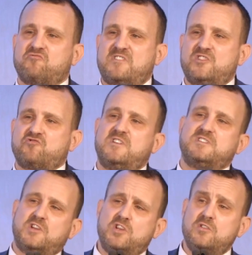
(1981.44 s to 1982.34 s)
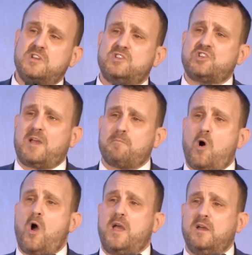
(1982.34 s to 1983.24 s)
green trees and a Union Jack,
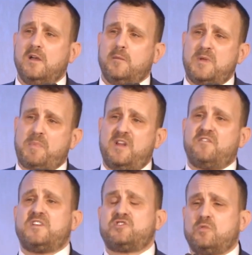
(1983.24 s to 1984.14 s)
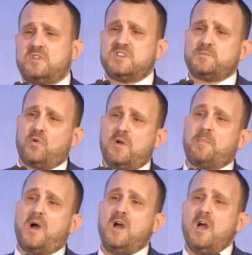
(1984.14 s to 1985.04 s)
might be beneficial at this
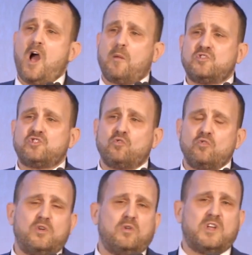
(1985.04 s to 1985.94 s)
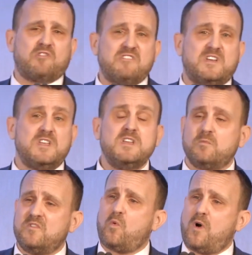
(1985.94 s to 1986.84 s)
point, but I'm sure you'll agree
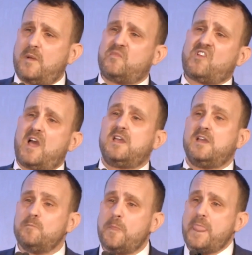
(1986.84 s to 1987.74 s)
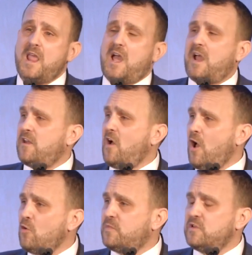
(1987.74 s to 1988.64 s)
with what I'm saying, and I
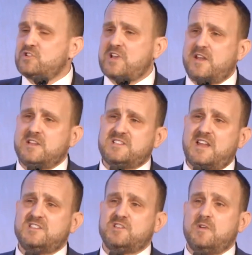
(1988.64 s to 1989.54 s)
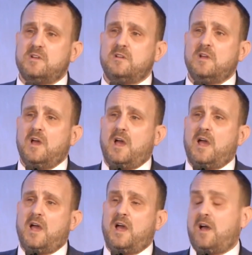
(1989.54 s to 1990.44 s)
hope you share the sentiment
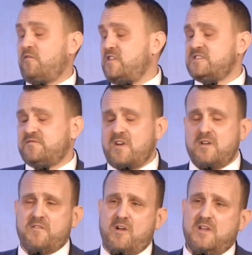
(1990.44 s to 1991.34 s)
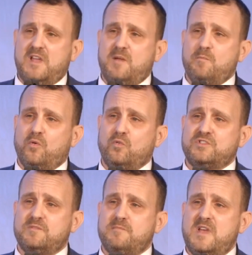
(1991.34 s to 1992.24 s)
of this very, very
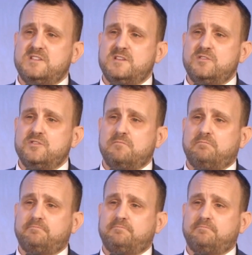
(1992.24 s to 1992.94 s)
important message.